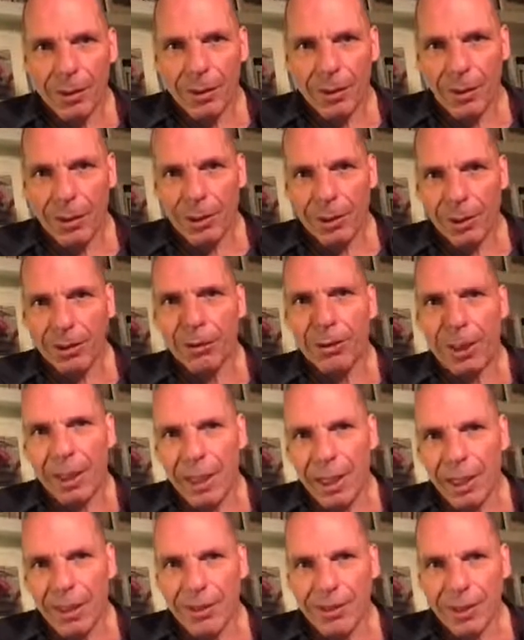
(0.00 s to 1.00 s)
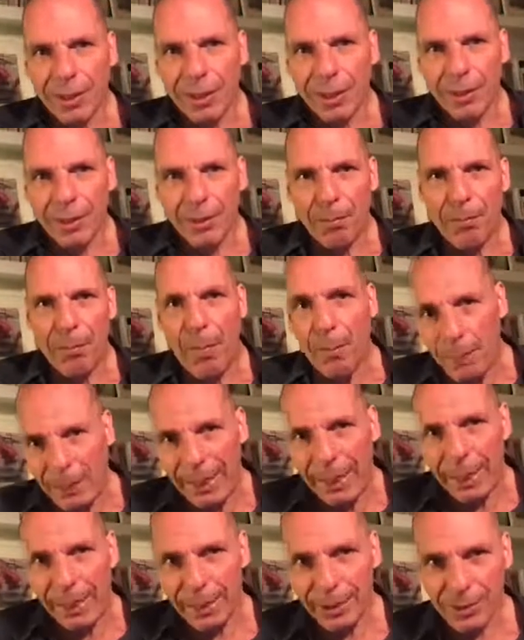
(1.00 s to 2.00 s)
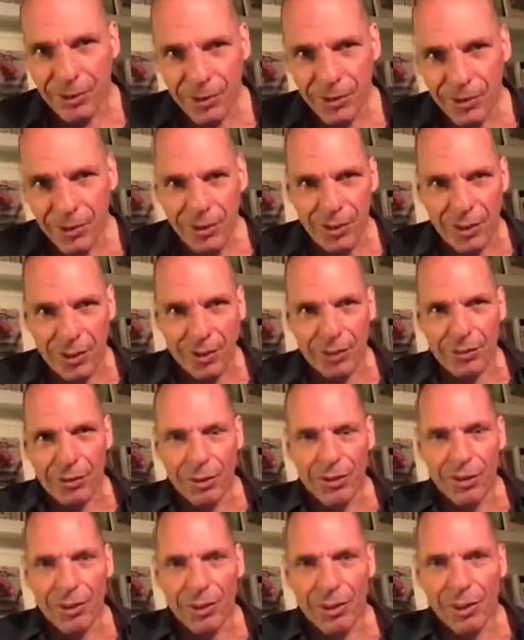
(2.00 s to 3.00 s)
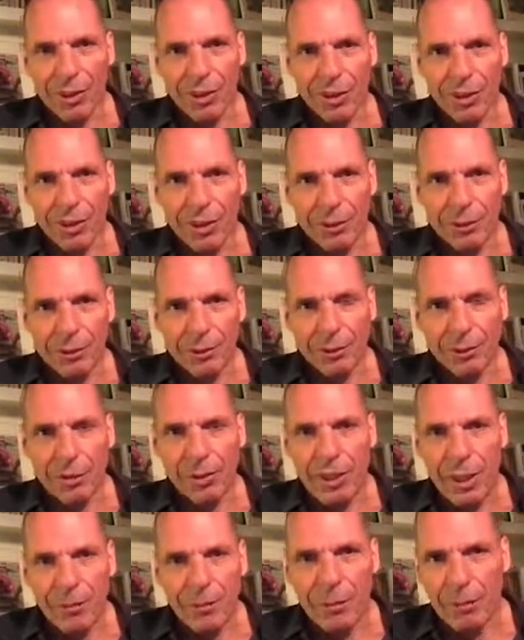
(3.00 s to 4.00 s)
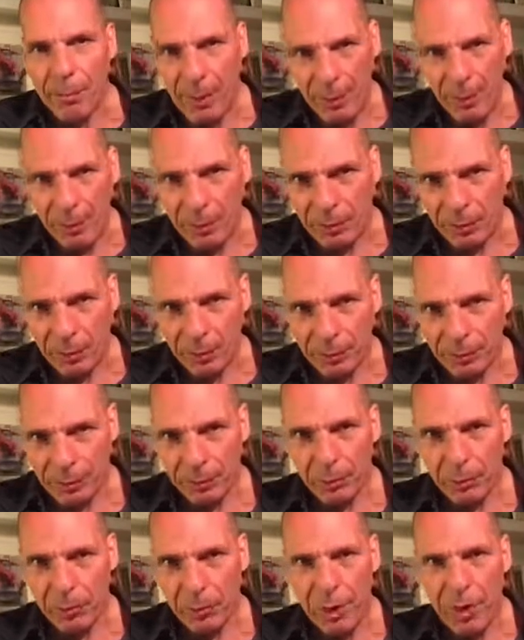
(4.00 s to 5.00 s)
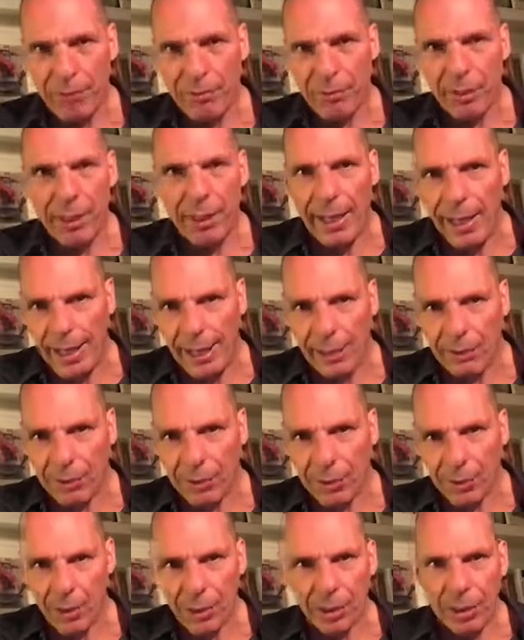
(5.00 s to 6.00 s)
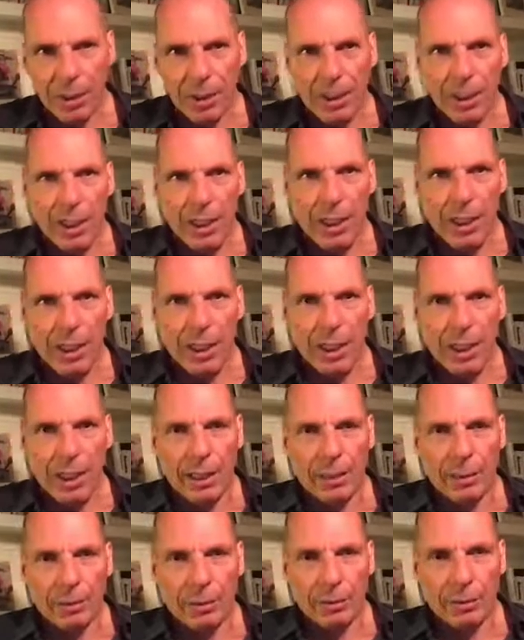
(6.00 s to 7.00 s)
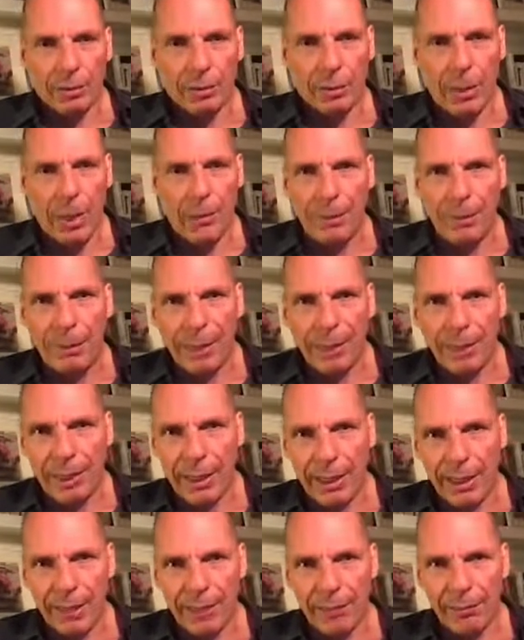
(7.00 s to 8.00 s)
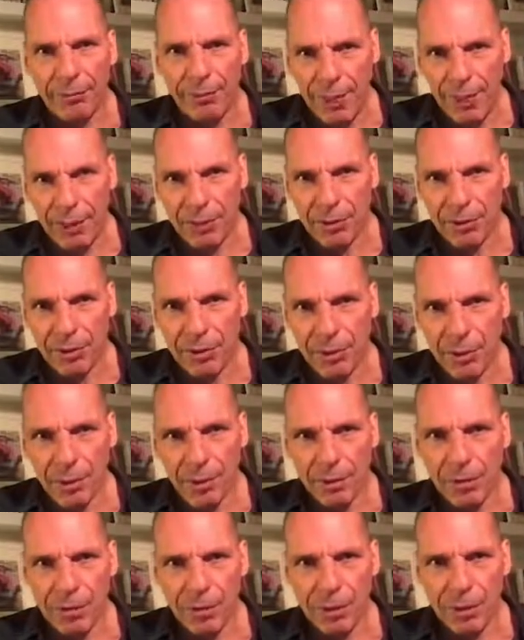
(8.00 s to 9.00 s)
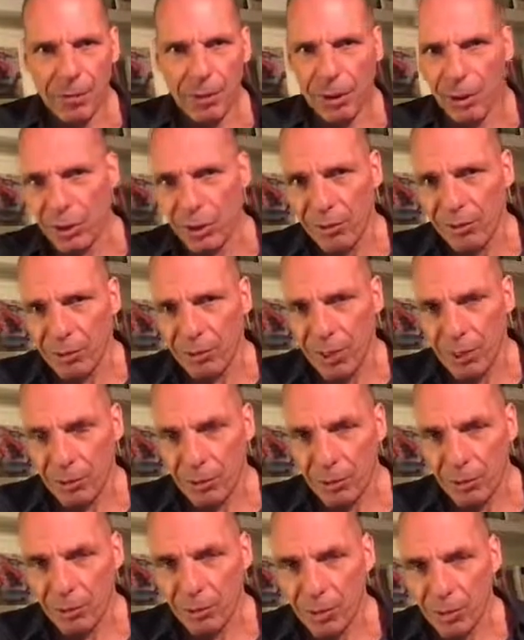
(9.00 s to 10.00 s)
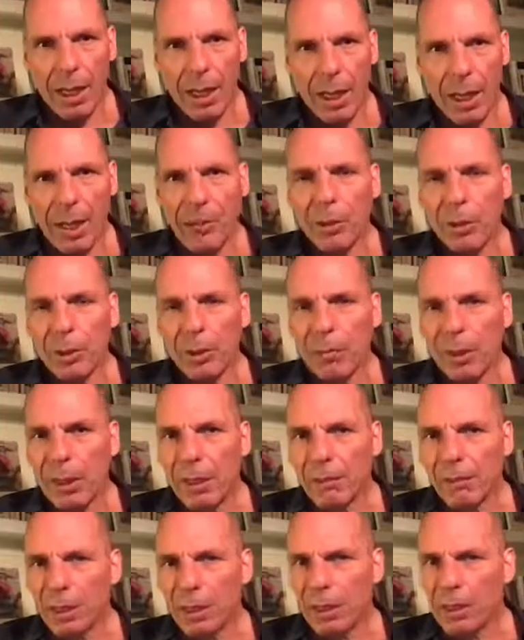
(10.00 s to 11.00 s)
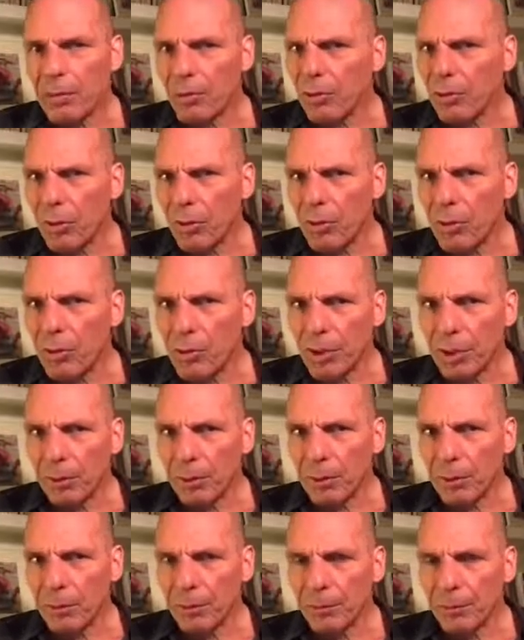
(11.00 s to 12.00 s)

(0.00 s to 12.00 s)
utilizing the public health service in order to save our bacon, to save our lives, and to ameliorate the effects from the coronavirus. I'm going to make a very strong statement.